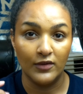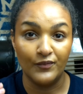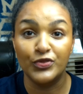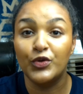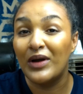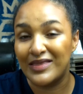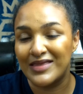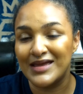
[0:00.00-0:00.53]
the
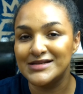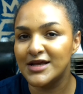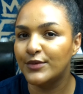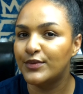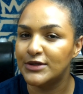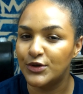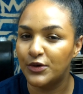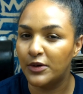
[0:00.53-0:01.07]
way they did
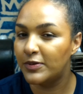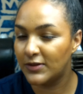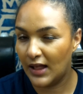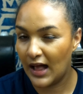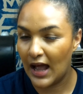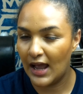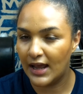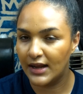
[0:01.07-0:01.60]
when you
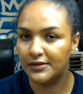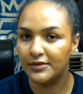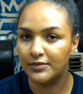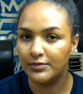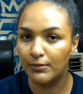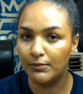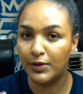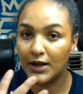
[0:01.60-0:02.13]
applied
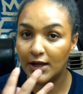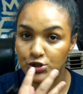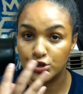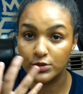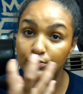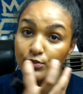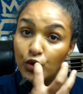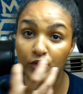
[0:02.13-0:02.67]
because you're
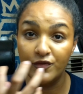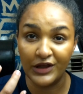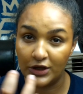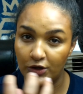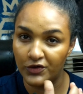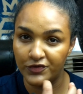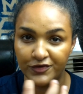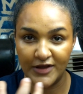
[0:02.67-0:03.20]
moving
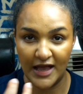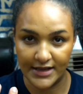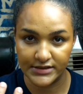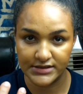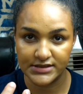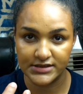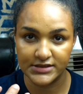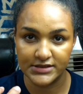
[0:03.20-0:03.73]
your
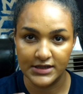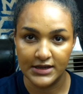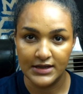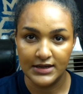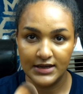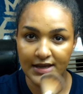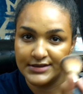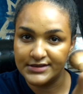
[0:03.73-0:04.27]
face
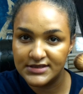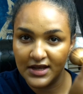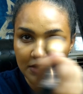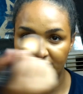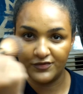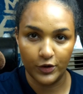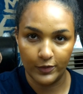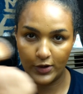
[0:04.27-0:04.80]
instead of your